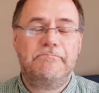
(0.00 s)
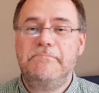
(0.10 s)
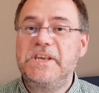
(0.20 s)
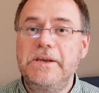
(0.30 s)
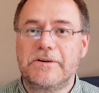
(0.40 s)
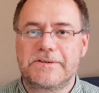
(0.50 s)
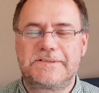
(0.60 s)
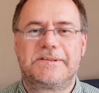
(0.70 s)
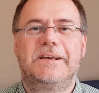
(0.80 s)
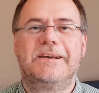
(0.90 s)

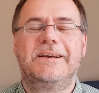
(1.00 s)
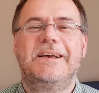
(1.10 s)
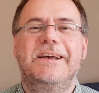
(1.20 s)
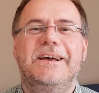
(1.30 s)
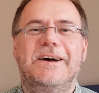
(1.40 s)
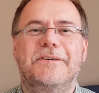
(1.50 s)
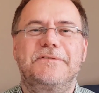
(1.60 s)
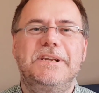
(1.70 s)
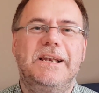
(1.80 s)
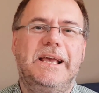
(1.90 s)
years of
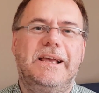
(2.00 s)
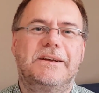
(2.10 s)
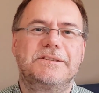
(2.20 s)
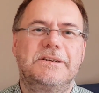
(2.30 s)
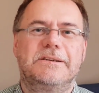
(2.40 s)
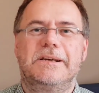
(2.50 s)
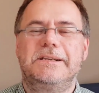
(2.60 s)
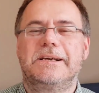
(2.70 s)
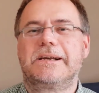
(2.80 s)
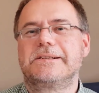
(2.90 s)
delay until an
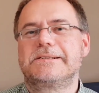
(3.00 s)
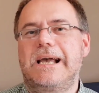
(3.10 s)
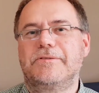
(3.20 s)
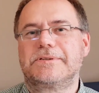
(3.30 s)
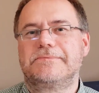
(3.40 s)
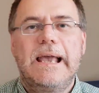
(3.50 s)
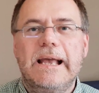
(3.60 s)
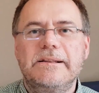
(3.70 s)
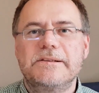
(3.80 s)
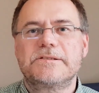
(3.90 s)
idea gets out.
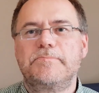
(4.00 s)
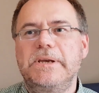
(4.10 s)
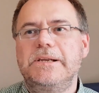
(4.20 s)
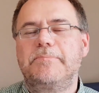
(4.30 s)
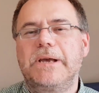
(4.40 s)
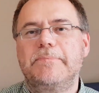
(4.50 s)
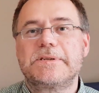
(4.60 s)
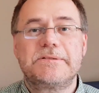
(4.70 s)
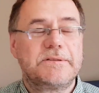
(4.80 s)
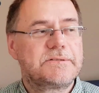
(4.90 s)
And these opinion
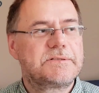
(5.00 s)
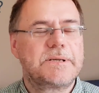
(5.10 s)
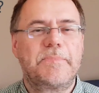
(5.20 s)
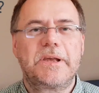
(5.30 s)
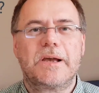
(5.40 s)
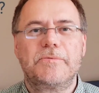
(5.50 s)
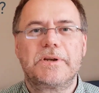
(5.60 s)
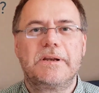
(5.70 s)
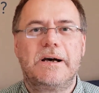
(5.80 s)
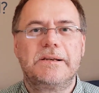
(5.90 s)
papers, and this is something I
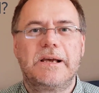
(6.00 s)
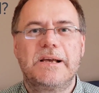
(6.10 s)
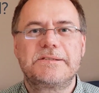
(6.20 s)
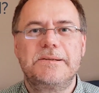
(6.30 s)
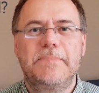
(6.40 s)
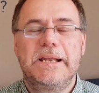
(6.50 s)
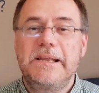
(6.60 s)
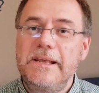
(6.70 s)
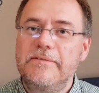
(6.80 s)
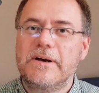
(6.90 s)
wouldn't underestimate
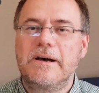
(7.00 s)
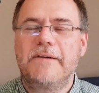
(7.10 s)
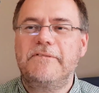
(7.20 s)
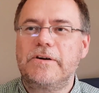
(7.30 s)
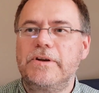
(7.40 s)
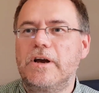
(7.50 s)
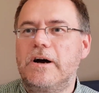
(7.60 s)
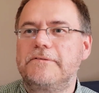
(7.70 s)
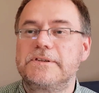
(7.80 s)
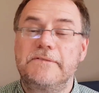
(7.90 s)
either, are very
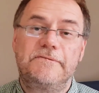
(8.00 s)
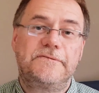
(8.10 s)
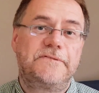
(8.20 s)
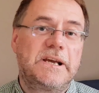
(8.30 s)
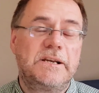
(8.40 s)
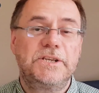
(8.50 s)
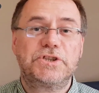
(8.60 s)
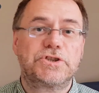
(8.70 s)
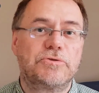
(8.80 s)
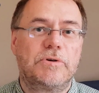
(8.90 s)
often fairly
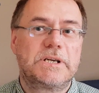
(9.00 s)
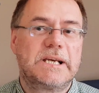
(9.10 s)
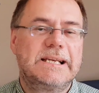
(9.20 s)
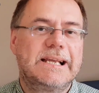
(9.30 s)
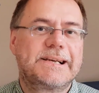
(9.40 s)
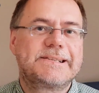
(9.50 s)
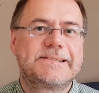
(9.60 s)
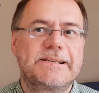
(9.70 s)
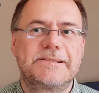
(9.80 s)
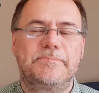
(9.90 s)
short and
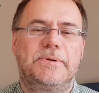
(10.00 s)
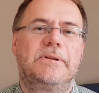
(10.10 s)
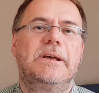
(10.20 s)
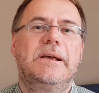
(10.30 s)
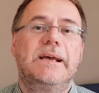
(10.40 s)
accessible